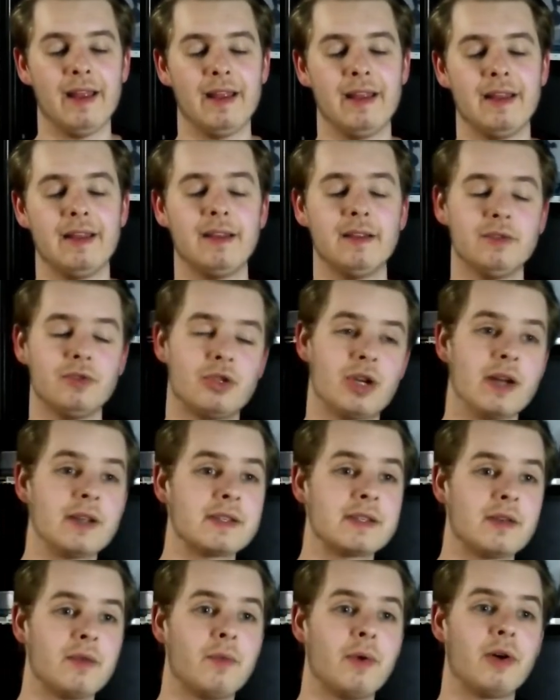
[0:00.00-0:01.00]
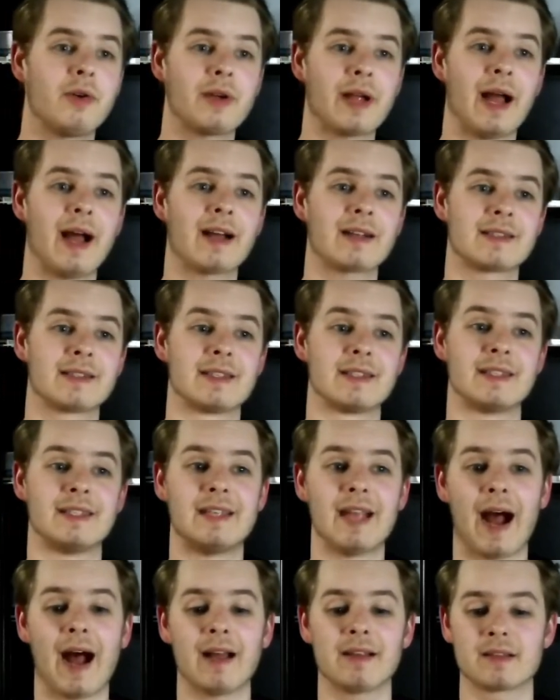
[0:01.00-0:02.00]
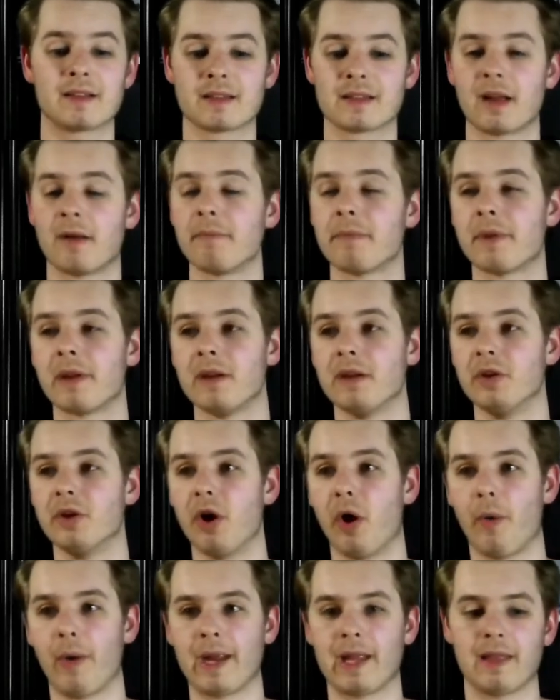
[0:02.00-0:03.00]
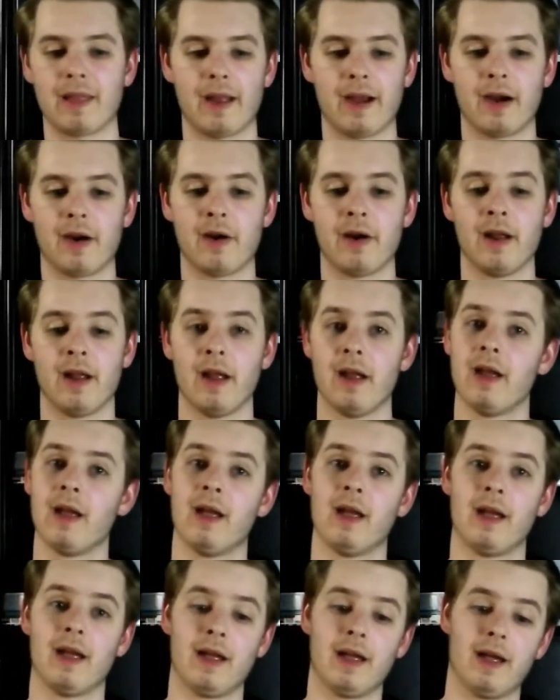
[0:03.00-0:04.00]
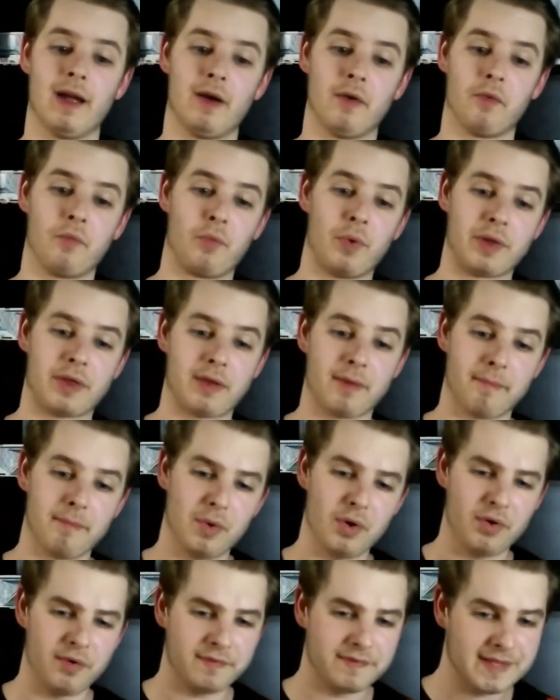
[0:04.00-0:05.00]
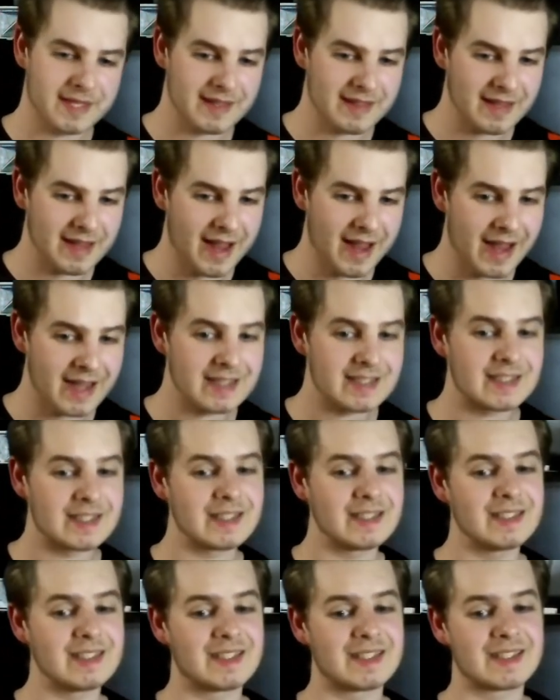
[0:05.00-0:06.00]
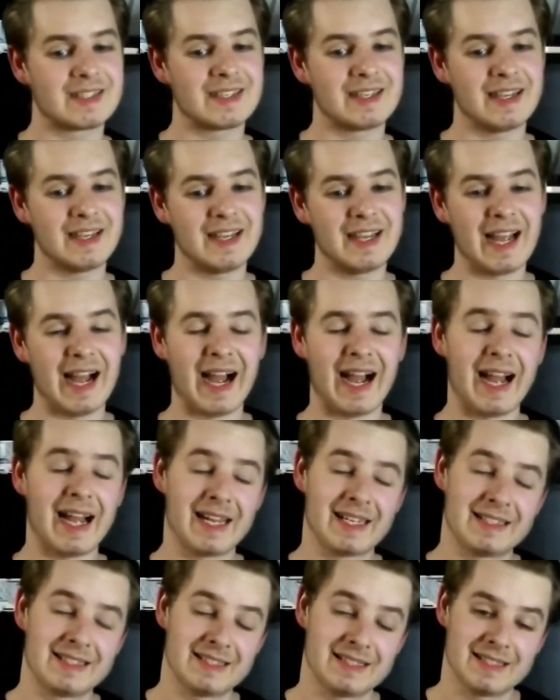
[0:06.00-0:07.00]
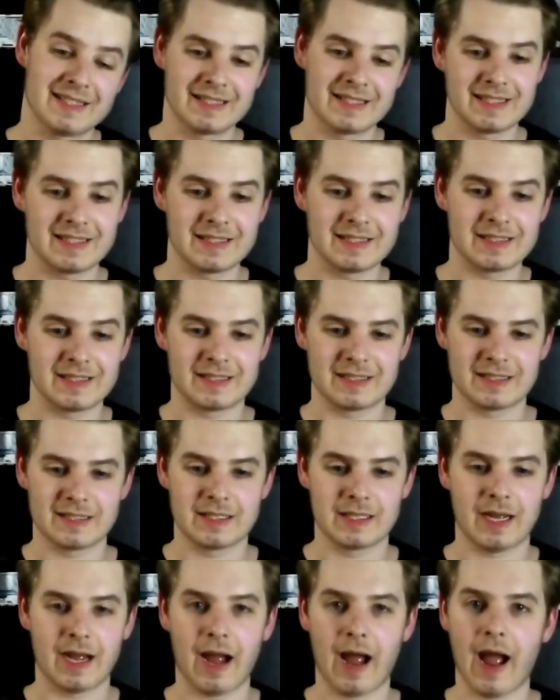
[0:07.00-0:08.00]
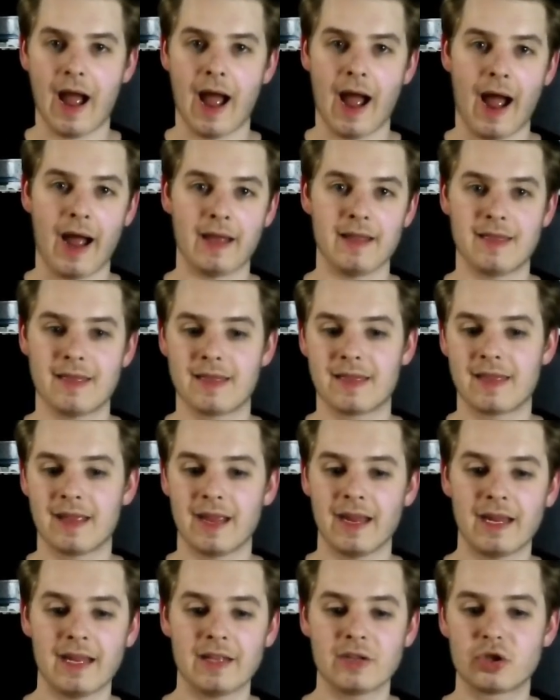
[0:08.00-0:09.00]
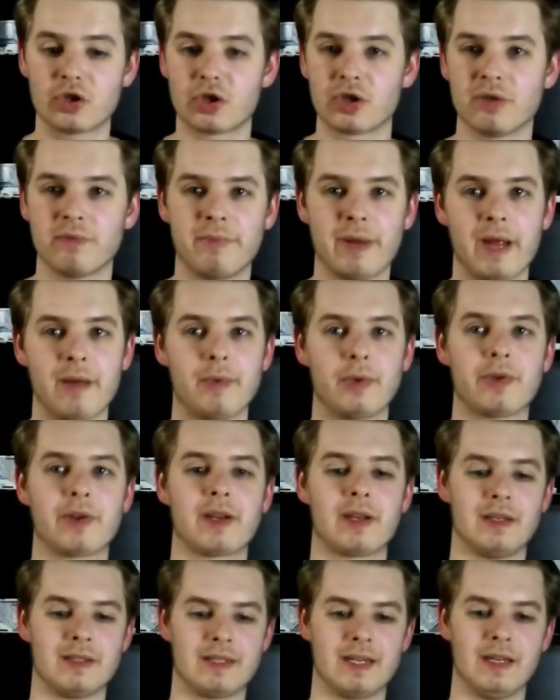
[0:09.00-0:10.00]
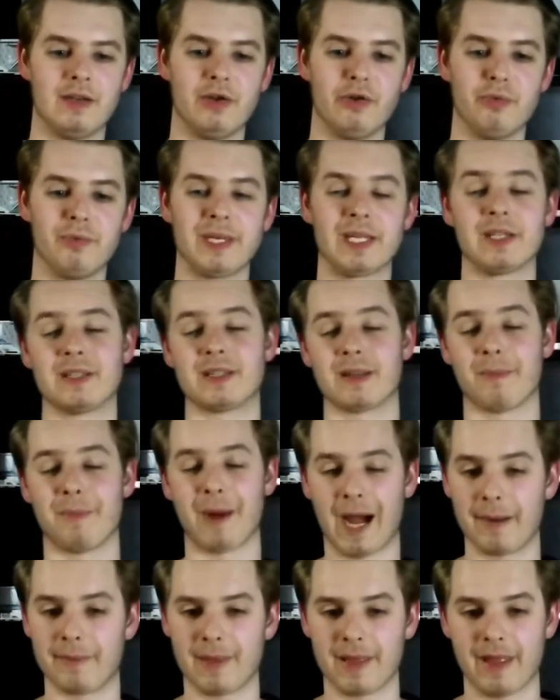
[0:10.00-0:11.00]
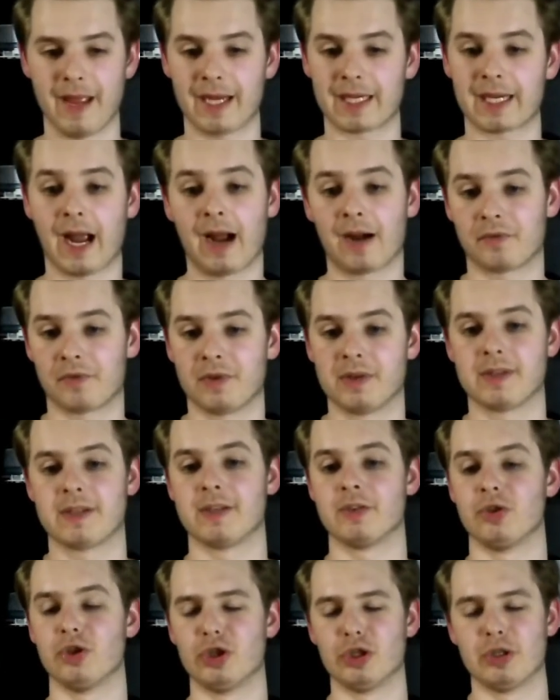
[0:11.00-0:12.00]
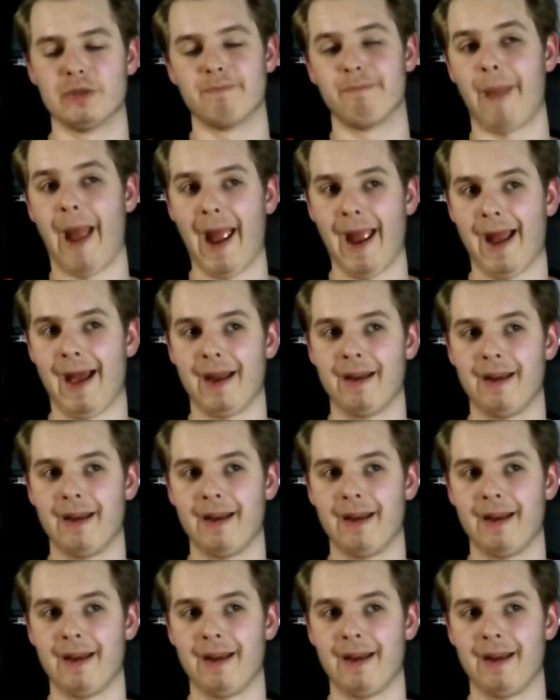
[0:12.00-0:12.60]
Justin Wilcox has got something going there. With the move to the ACC, I think it should be able to continue because the bottom of that conference is just bad.